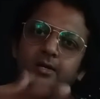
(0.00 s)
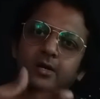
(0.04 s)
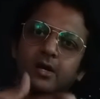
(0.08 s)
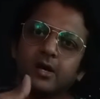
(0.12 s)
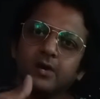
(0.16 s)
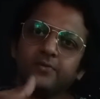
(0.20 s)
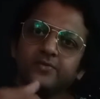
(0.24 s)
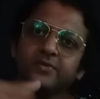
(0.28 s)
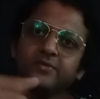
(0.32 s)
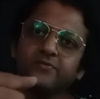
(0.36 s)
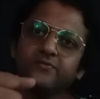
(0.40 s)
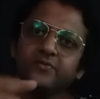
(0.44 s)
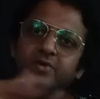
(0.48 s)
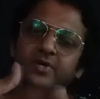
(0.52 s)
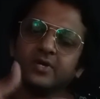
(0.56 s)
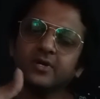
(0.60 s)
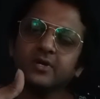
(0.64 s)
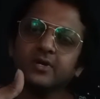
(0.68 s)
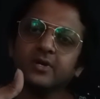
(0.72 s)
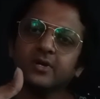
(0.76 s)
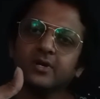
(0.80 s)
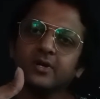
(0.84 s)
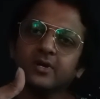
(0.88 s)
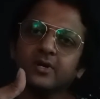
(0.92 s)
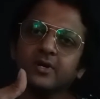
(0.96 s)
of the
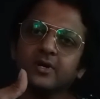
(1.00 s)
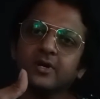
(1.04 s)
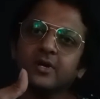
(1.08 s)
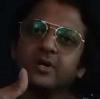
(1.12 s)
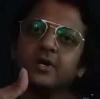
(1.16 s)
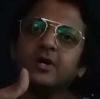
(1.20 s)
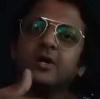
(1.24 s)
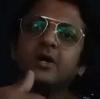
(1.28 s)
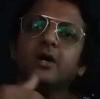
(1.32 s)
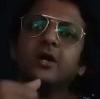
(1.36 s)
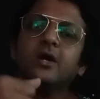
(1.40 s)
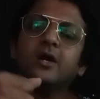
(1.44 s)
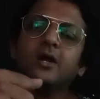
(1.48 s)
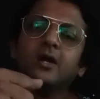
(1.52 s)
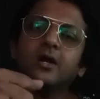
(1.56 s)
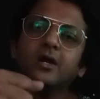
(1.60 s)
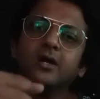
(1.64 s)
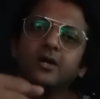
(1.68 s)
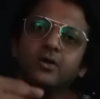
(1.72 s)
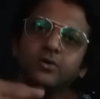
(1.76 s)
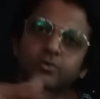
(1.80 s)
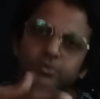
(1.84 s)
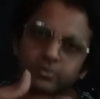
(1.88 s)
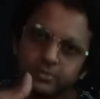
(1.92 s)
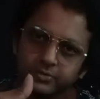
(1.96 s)
finger.
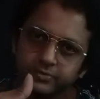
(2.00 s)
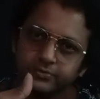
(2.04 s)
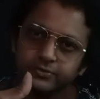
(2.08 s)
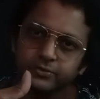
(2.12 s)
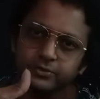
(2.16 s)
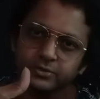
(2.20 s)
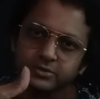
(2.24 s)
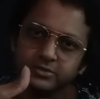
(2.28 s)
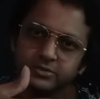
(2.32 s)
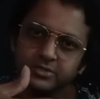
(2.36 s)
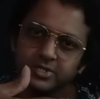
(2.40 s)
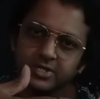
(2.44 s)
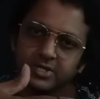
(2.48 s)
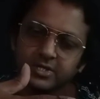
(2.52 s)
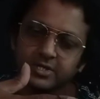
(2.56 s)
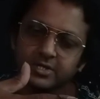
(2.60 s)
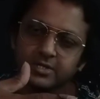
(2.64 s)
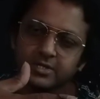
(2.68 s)
Don't force it.